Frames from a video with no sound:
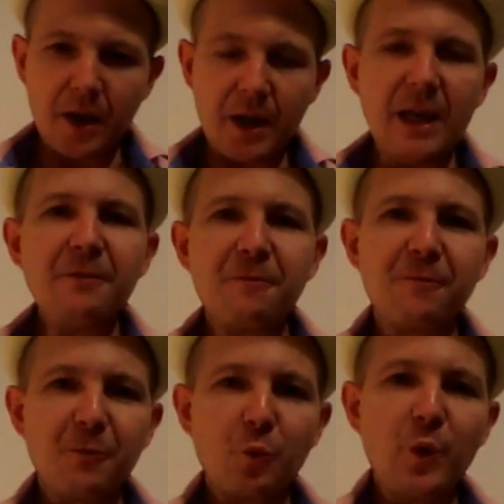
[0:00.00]
if
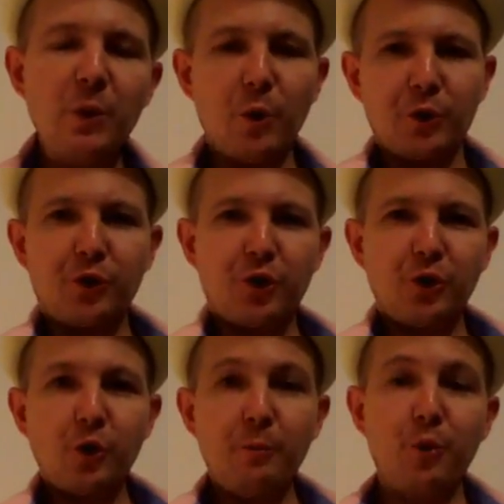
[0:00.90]
we want
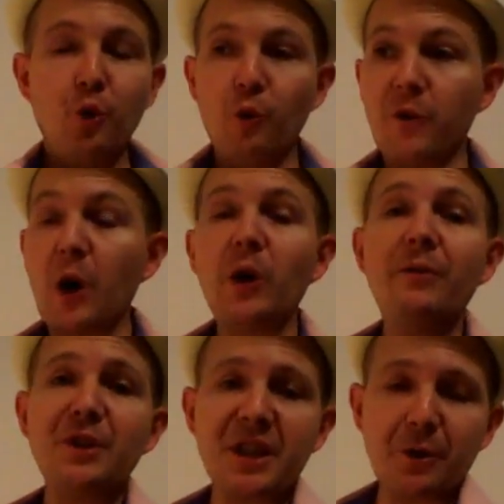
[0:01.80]
to improve our
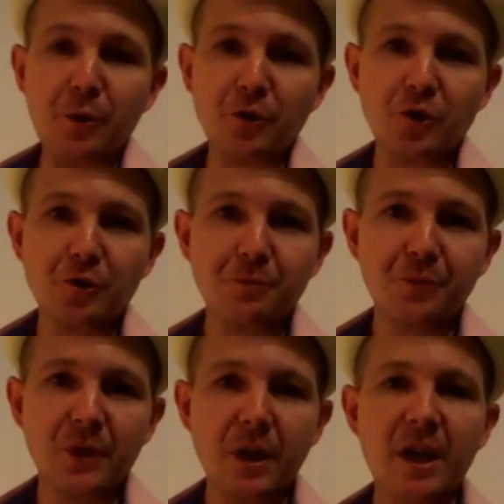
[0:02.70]
living standards
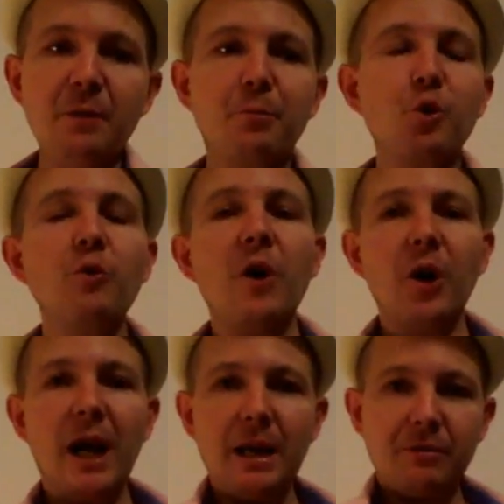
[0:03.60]
and improve our
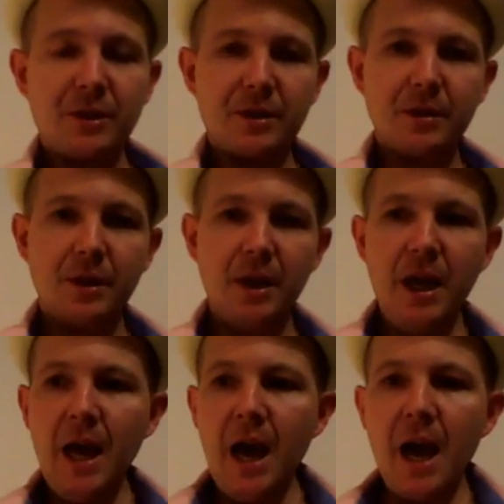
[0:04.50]
lives
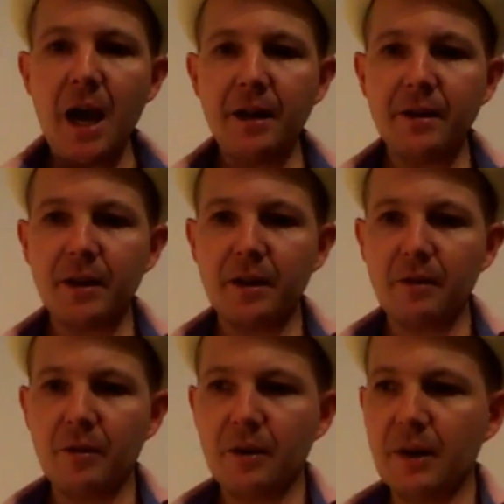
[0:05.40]
and
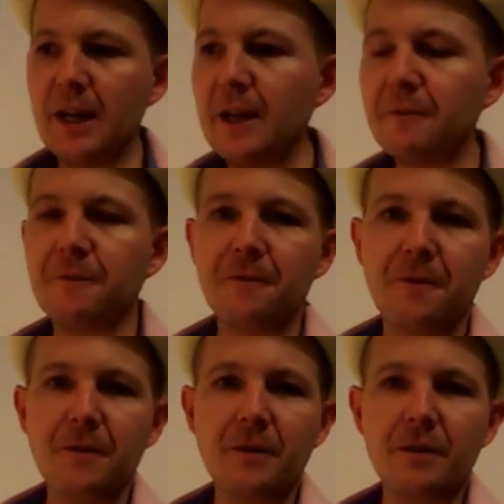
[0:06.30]
live
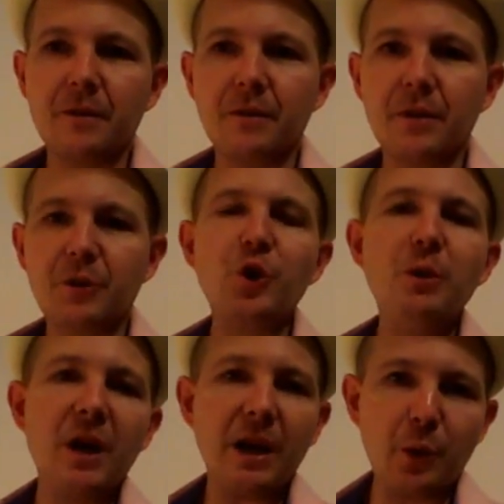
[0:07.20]
the dream
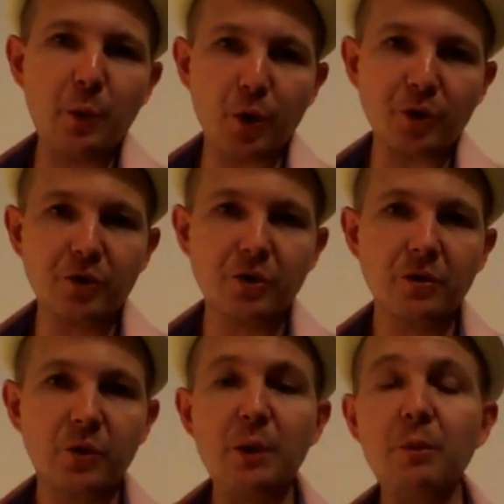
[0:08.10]
life we want,
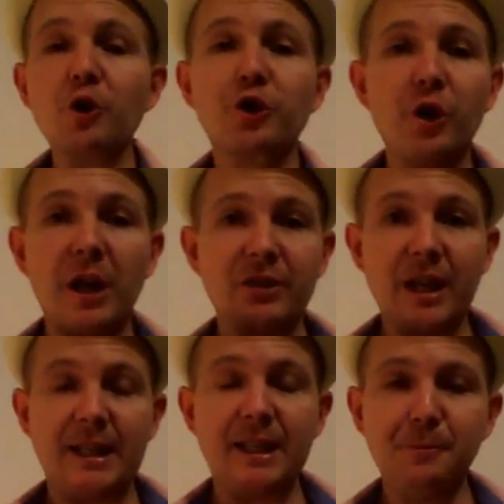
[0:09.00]
dream a luxury
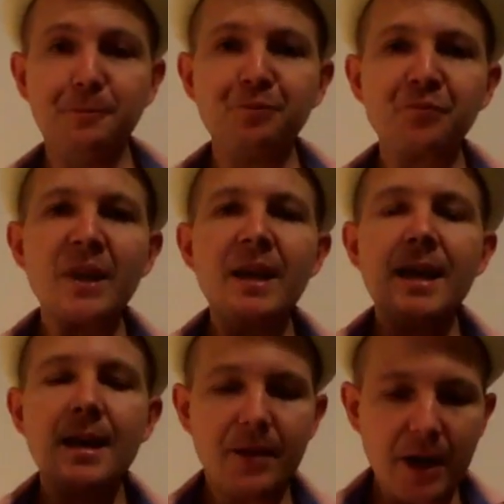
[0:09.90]
lifestyle,
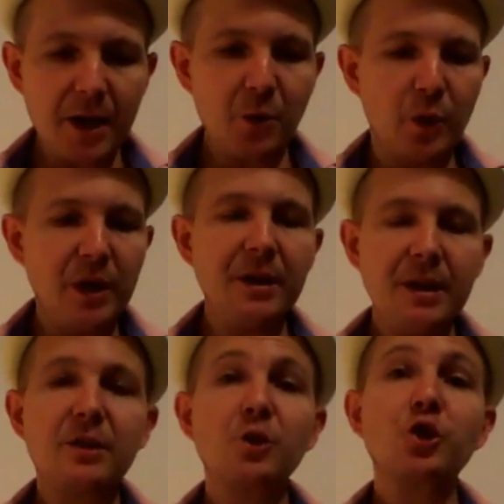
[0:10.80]
then we
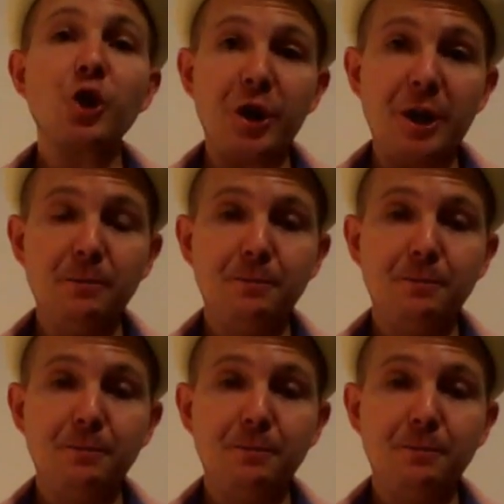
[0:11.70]
need to study.